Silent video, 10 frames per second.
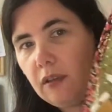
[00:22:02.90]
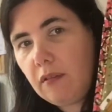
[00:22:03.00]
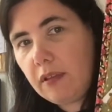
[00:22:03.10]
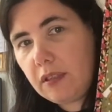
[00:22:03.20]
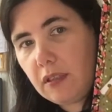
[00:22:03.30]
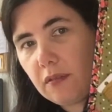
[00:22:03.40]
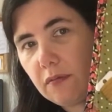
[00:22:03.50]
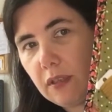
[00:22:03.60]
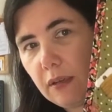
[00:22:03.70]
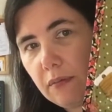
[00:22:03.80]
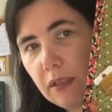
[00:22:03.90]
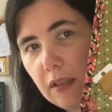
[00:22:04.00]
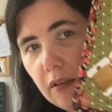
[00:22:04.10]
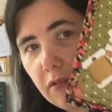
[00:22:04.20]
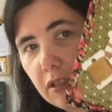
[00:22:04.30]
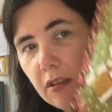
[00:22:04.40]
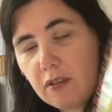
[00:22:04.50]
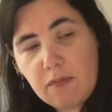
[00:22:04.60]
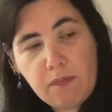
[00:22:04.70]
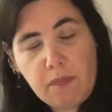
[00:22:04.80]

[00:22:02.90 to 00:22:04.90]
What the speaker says: rest of the DMC. There is an